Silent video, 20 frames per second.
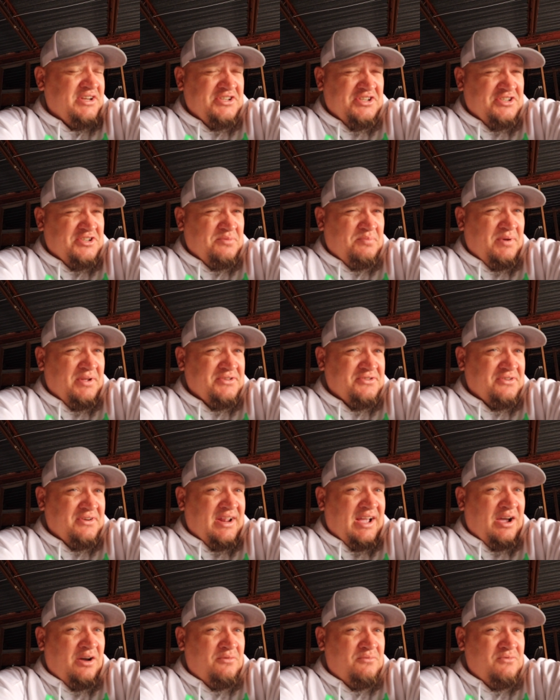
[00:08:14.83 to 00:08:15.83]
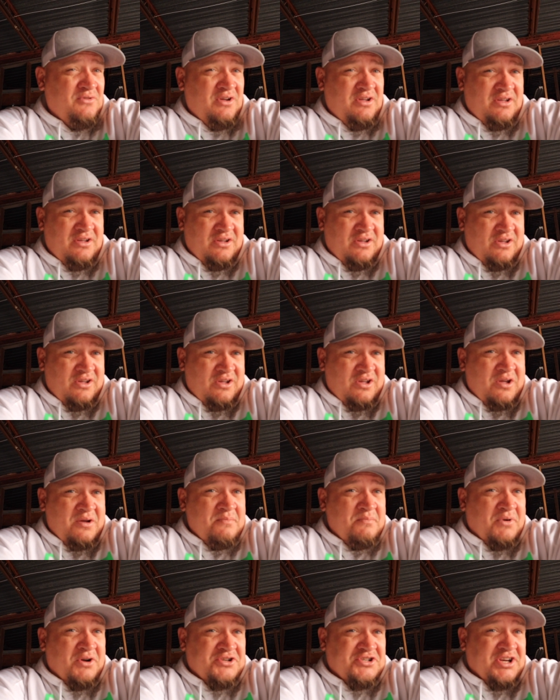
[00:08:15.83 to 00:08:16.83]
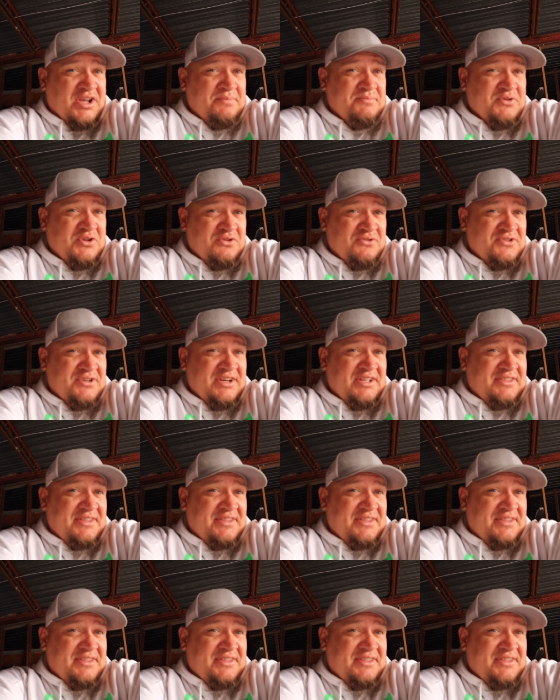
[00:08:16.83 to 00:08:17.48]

It just depends on how much I'm using